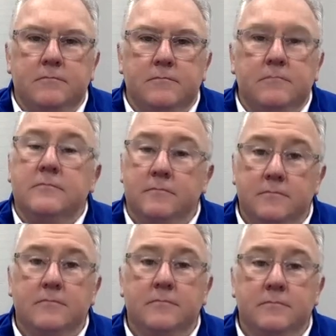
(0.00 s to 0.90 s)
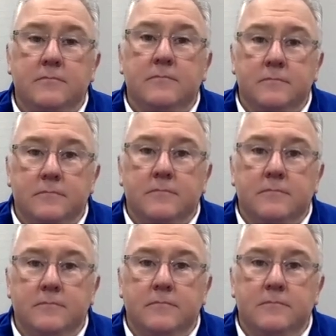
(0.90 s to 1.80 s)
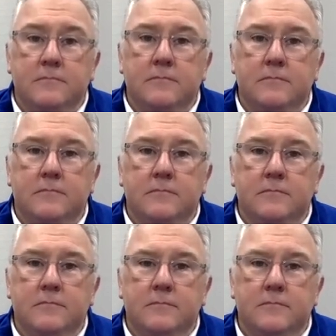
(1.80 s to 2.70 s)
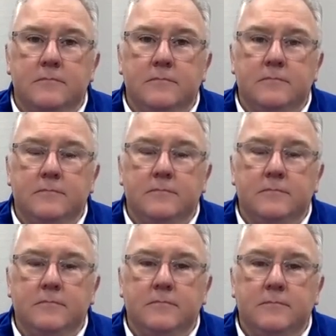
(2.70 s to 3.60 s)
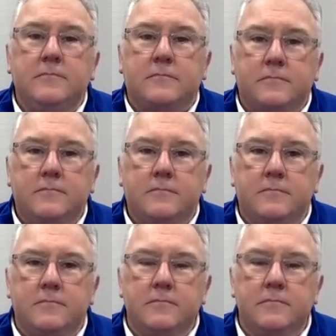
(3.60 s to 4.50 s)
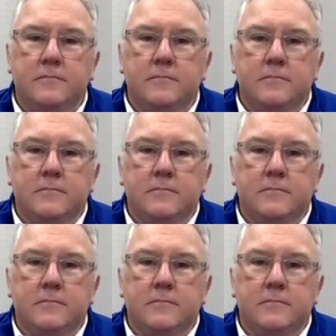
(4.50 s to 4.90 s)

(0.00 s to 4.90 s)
The person shown says nothing.